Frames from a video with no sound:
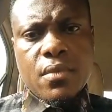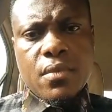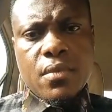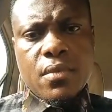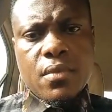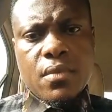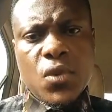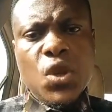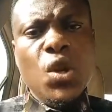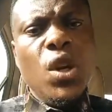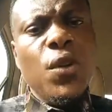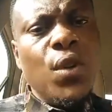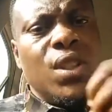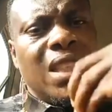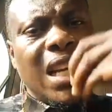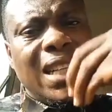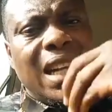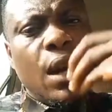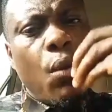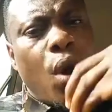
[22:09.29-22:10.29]
You even
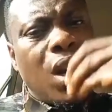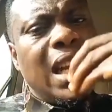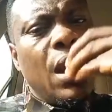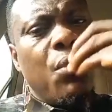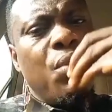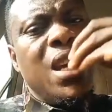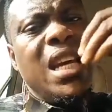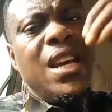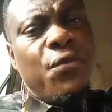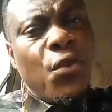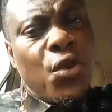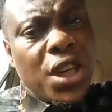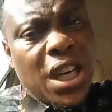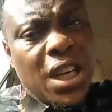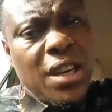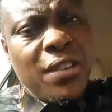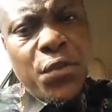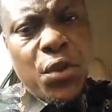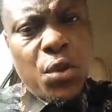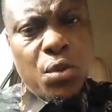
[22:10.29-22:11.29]
tell them what they will even
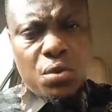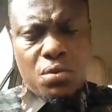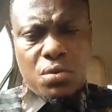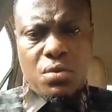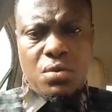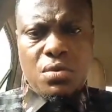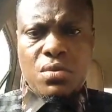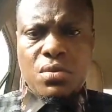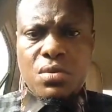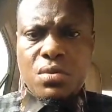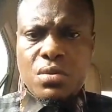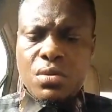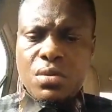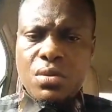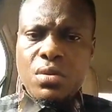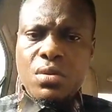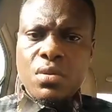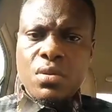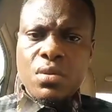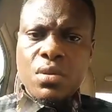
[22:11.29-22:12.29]
give you.
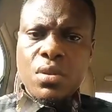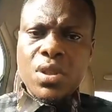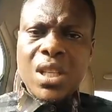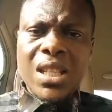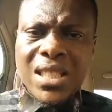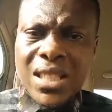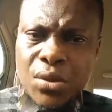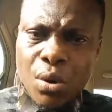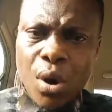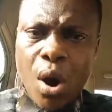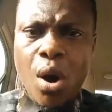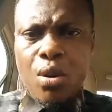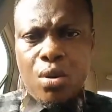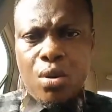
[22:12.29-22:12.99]
This is wrong.